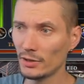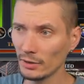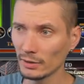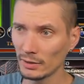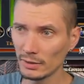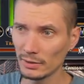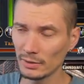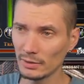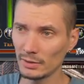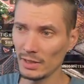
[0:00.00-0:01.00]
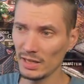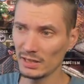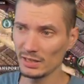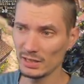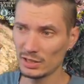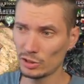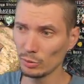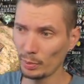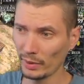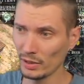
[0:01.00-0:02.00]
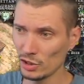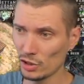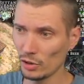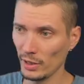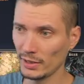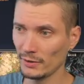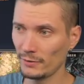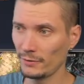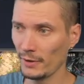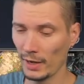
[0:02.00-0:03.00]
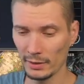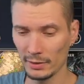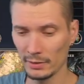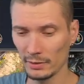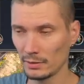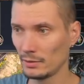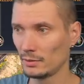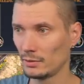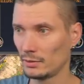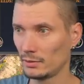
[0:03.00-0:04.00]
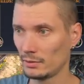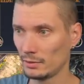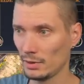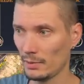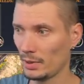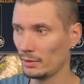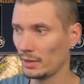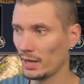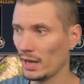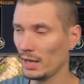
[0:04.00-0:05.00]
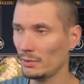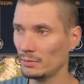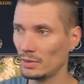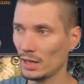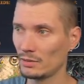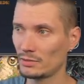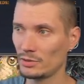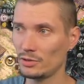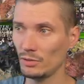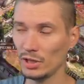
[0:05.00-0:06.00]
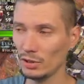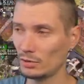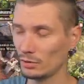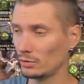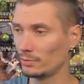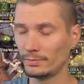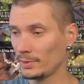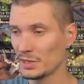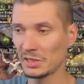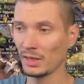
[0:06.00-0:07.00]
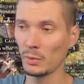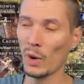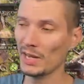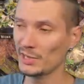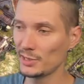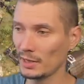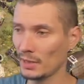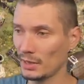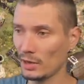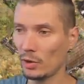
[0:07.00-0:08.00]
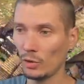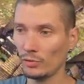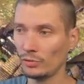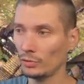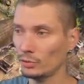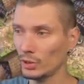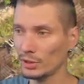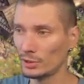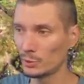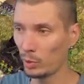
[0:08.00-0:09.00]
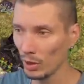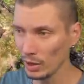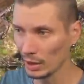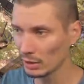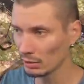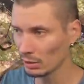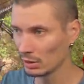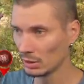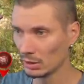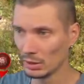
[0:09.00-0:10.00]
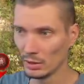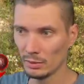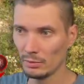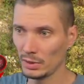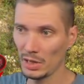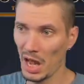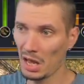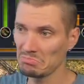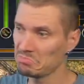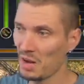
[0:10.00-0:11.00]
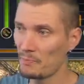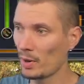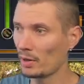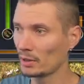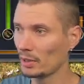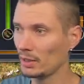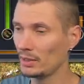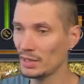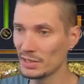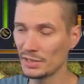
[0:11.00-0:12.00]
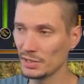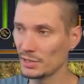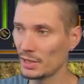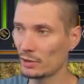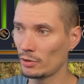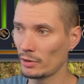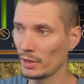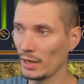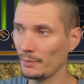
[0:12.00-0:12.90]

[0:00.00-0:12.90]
don't super enjoy the fact about the game that you need to basically waste and that the whole food is spoiling. But yeah, apparently this is the core